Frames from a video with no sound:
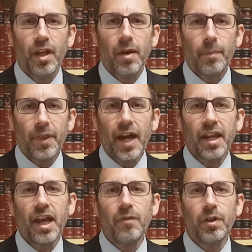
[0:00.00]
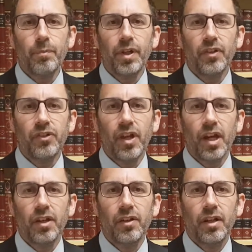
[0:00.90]
But that having been
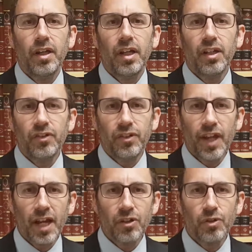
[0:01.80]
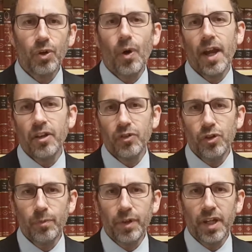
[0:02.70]
said, it's natural and it's
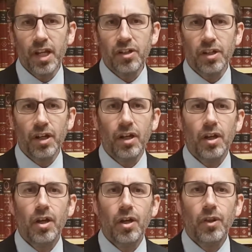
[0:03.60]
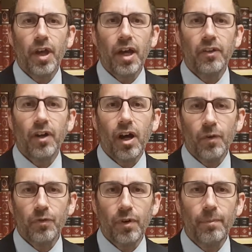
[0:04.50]
human nature that
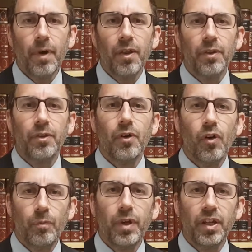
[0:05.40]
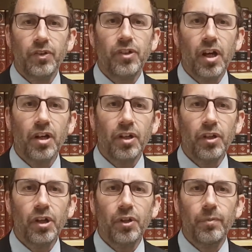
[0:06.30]
after a month of being stuck at
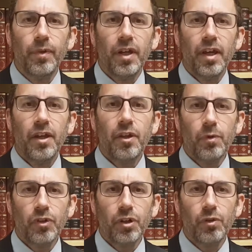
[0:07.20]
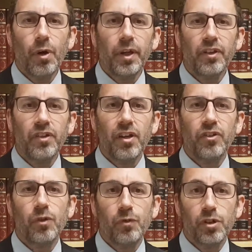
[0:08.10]
home, there is a growing sense
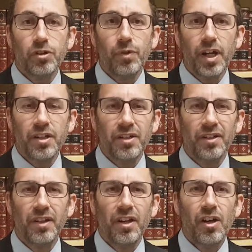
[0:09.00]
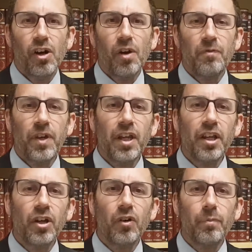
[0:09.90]
of frustration, a
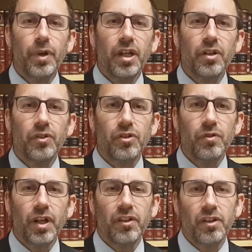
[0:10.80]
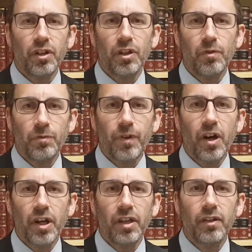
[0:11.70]
feeling of being constricted and
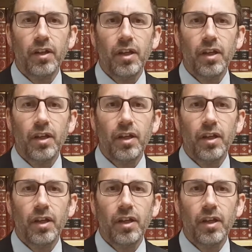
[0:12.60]
confined,